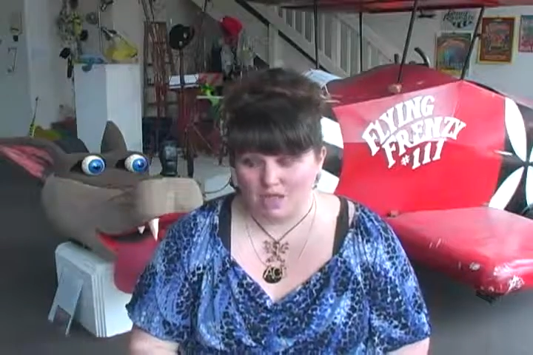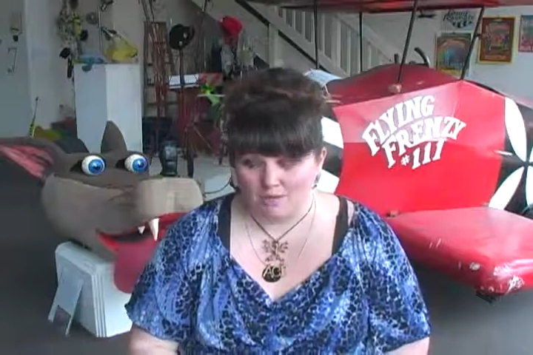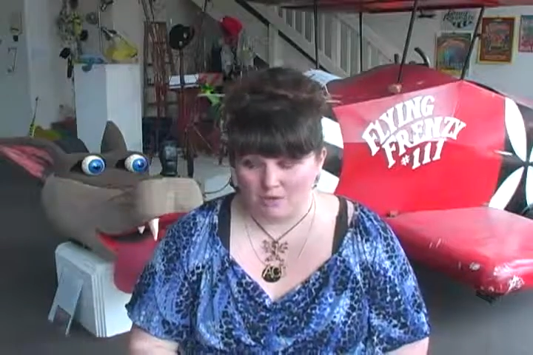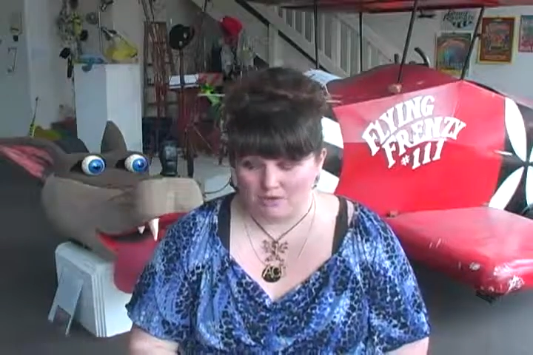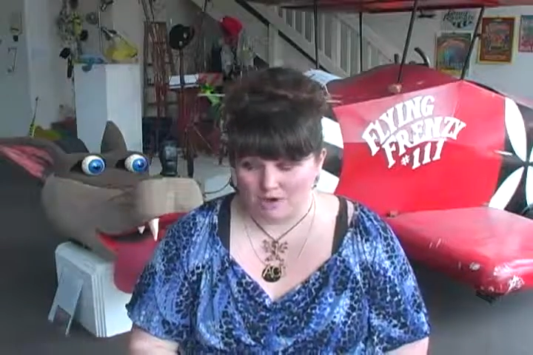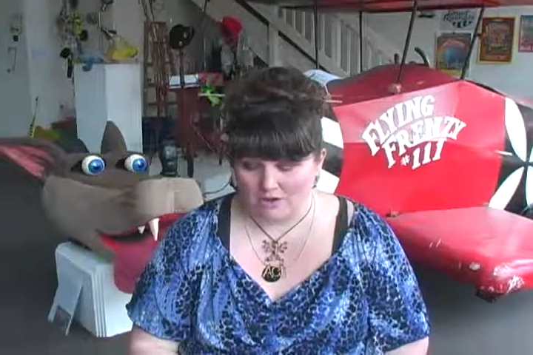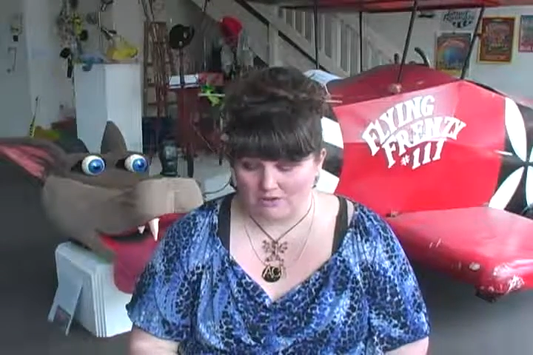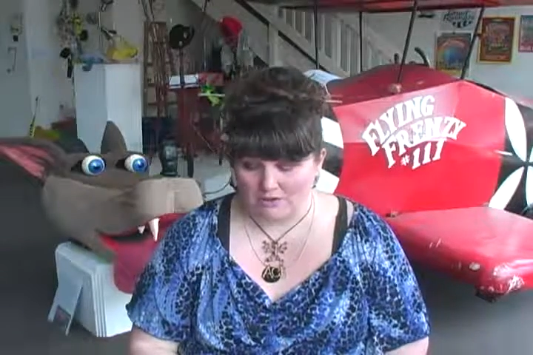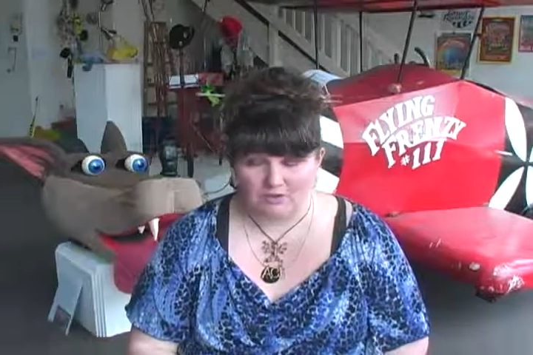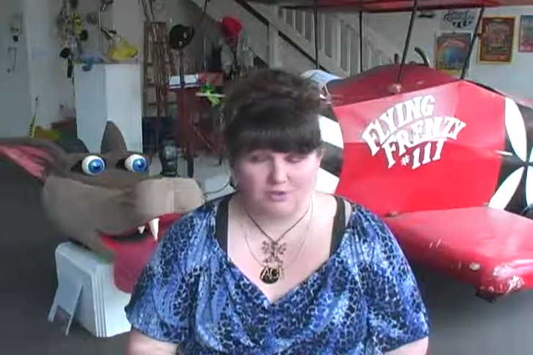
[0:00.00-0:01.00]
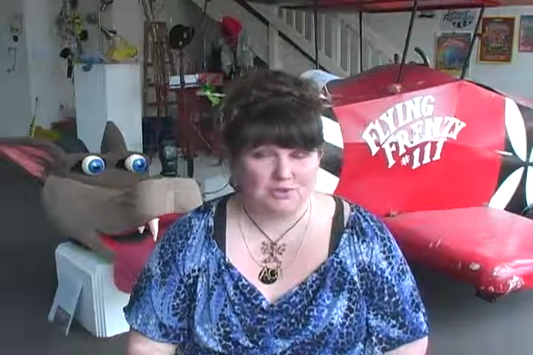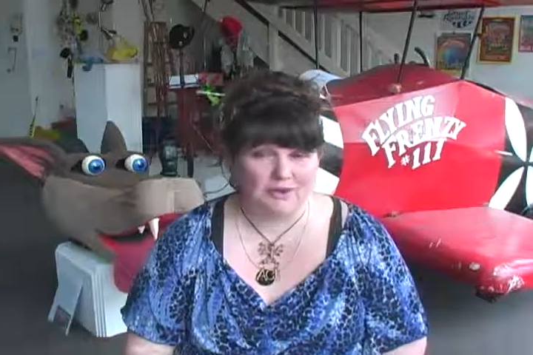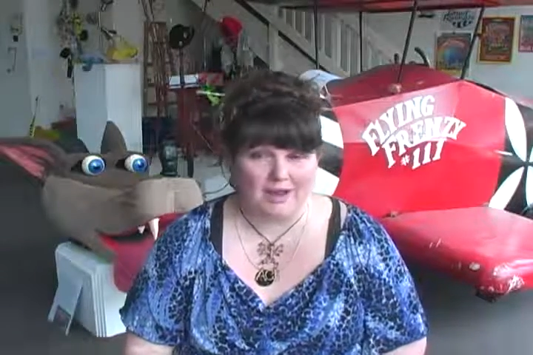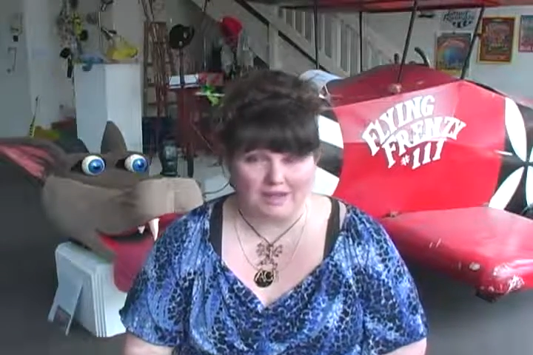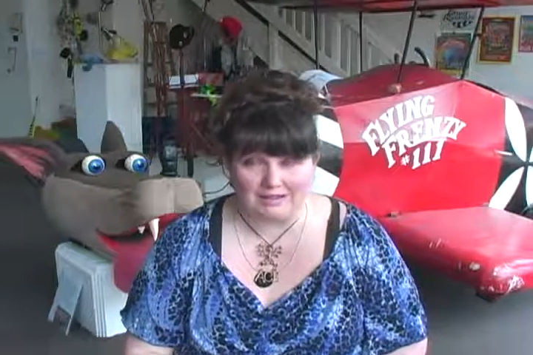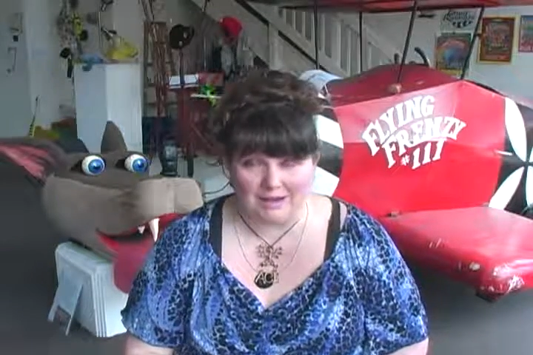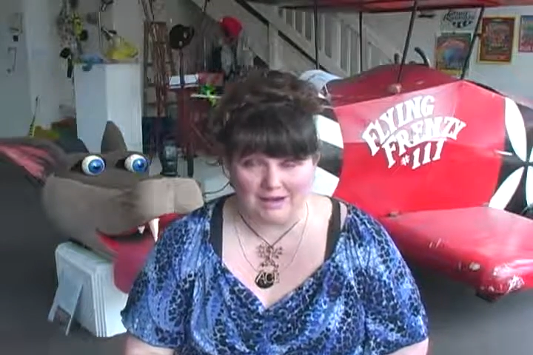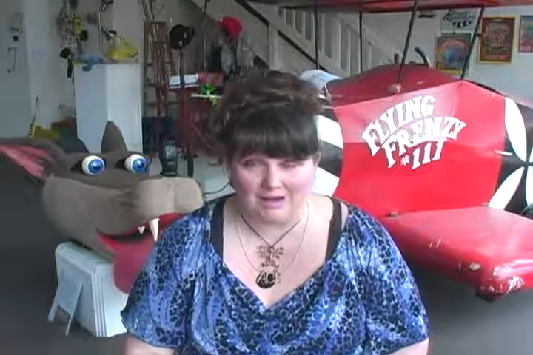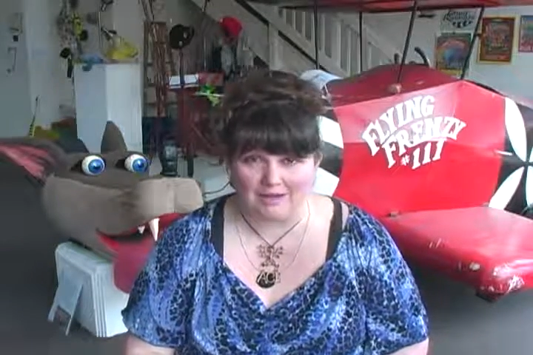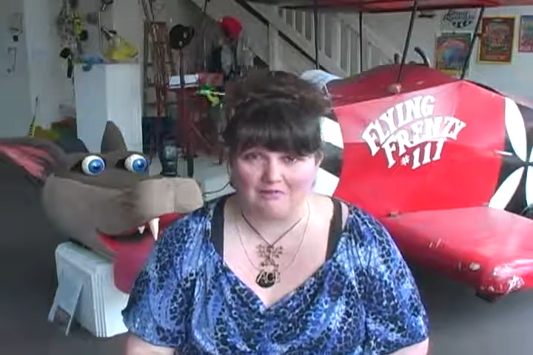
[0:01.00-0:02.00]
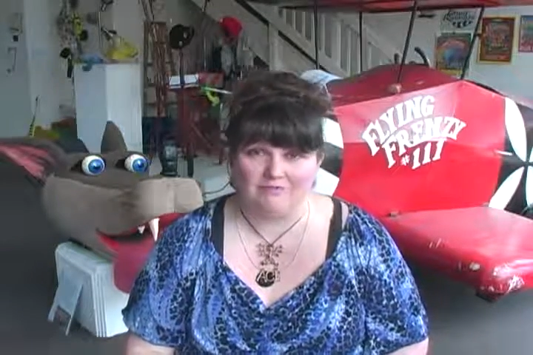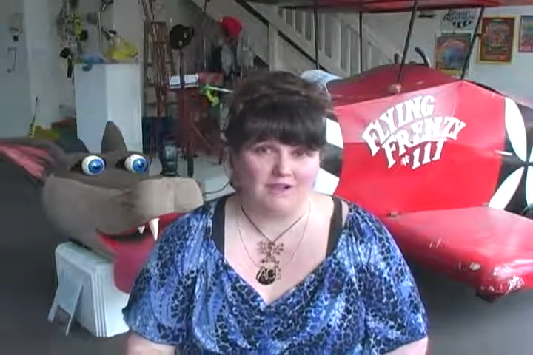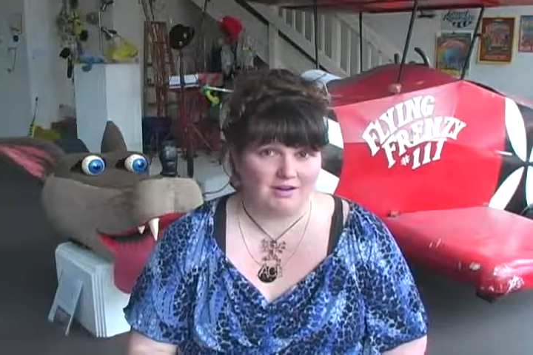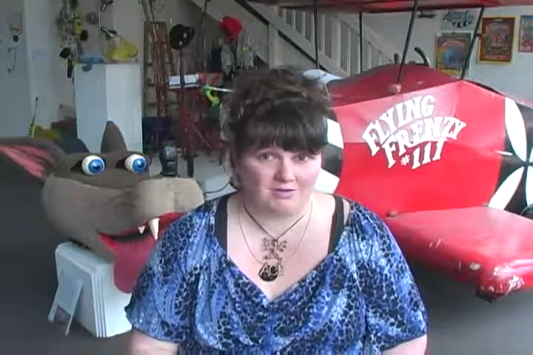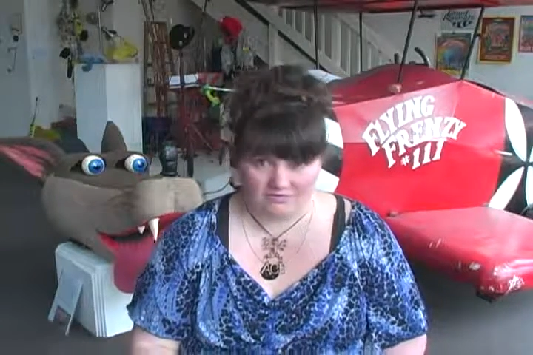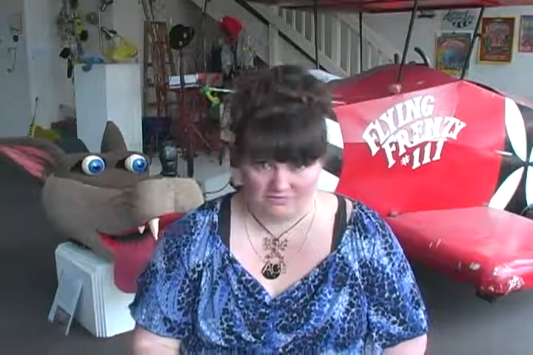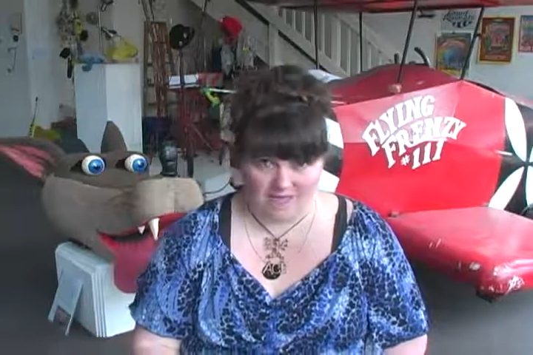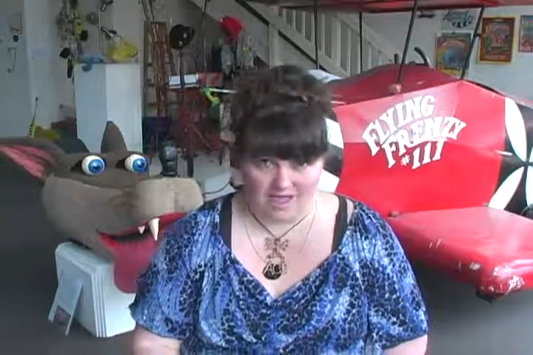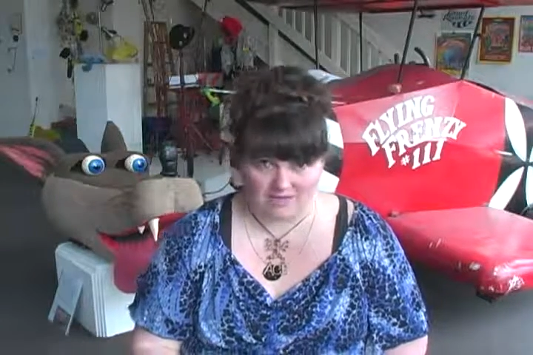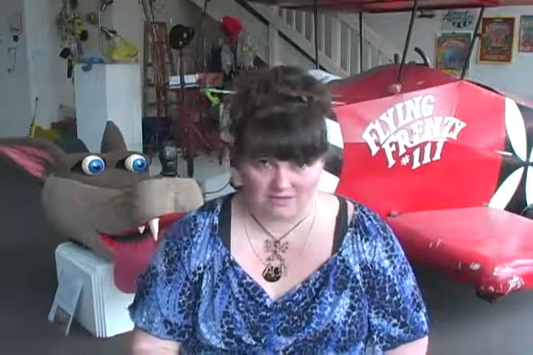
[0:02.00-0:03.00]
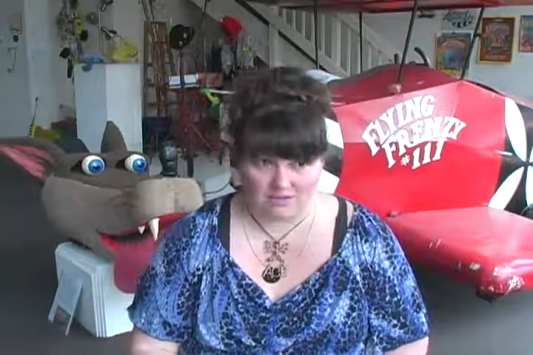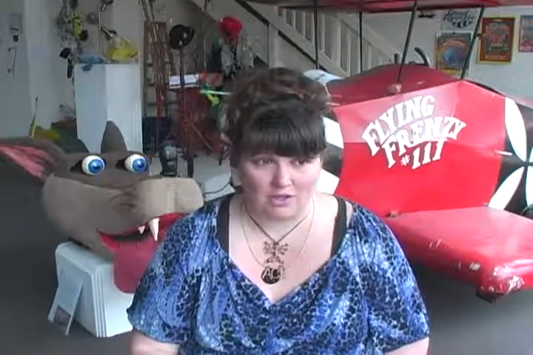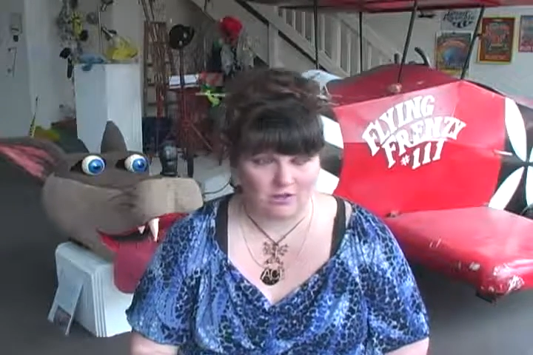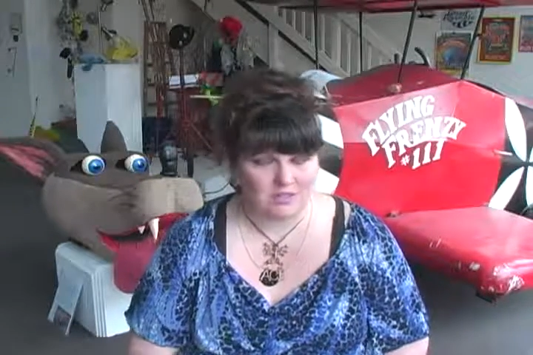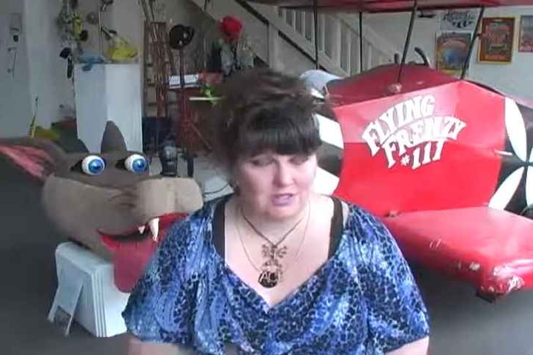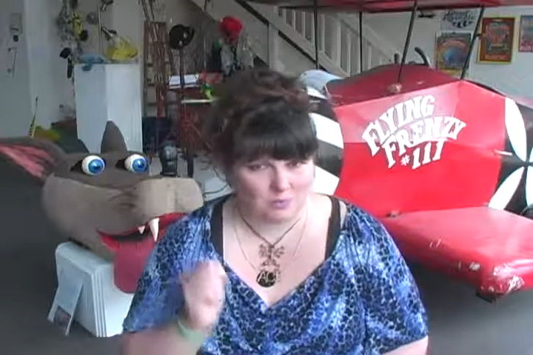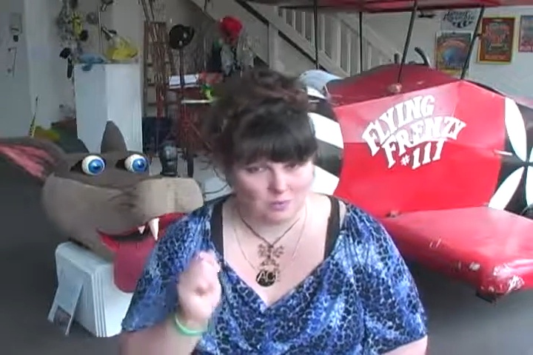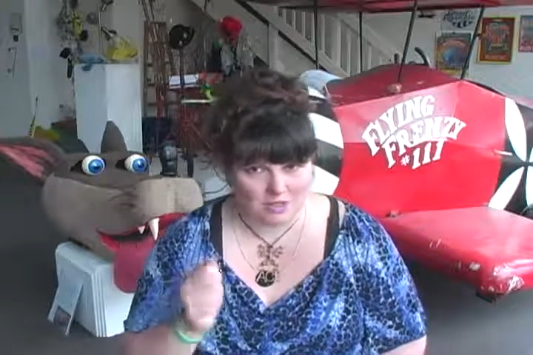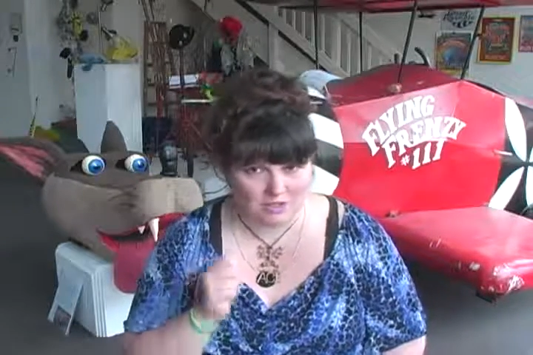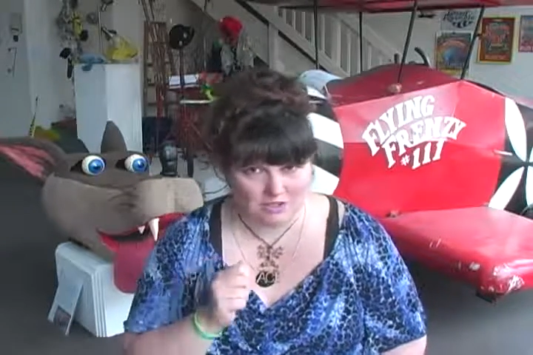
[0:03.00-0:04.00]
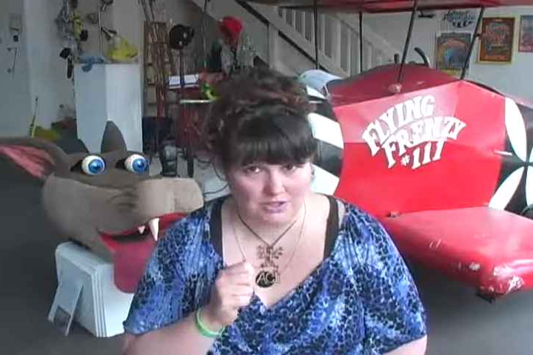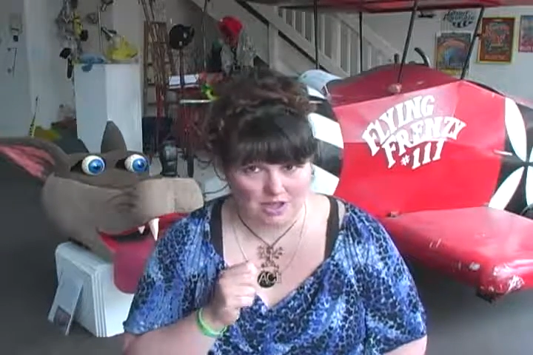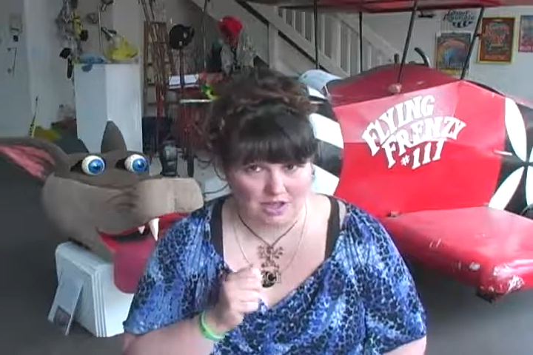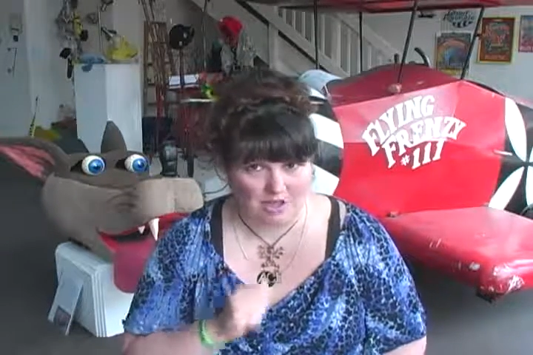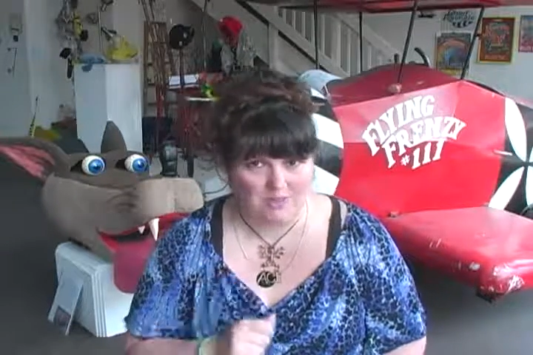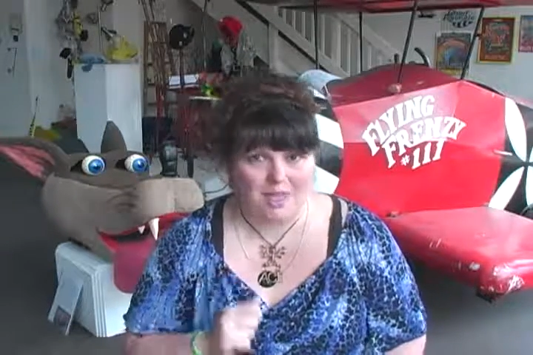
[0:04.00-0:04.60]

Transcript: but they're also super athletic and very fast, so they always get a really good time.